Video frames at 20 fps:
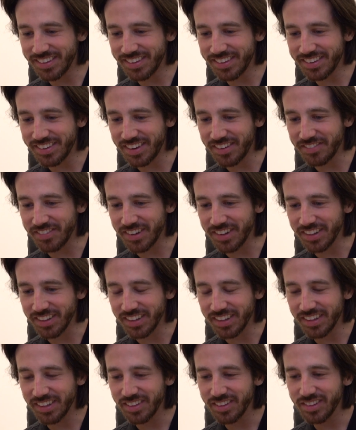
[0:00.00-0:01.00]

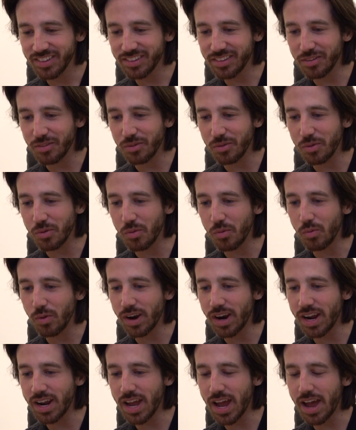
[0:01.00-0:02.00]
Definitely. So when
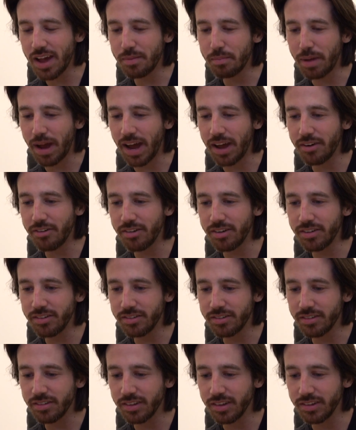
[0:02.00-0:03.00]
I add
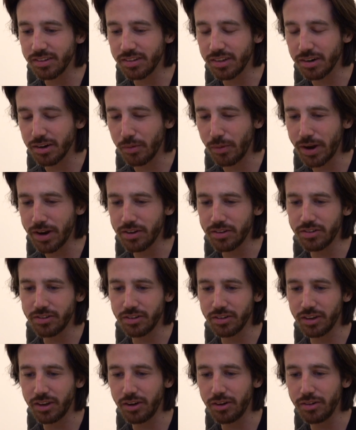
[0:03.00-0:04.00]
batteries, is there a way to
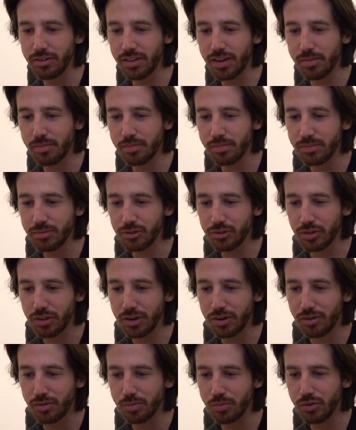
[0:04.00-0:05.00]
secure them so they
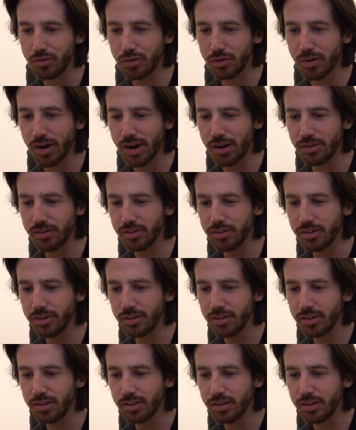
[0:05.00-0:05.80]
don't move around?